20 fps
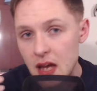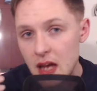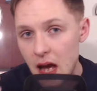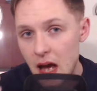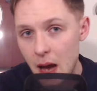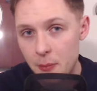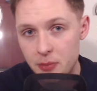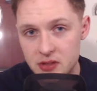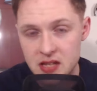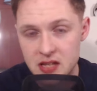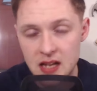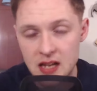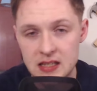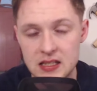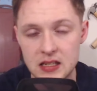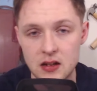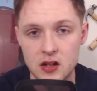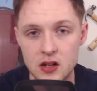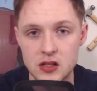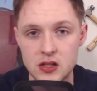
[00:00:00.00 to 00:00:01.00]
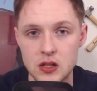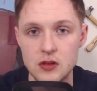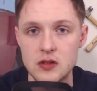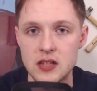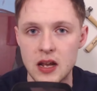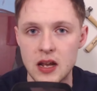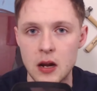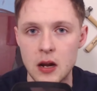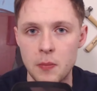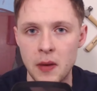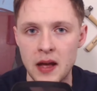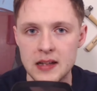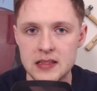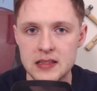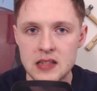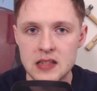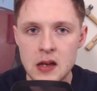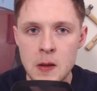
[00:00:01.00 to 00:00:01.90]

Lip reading: and protecting our two centre-backs.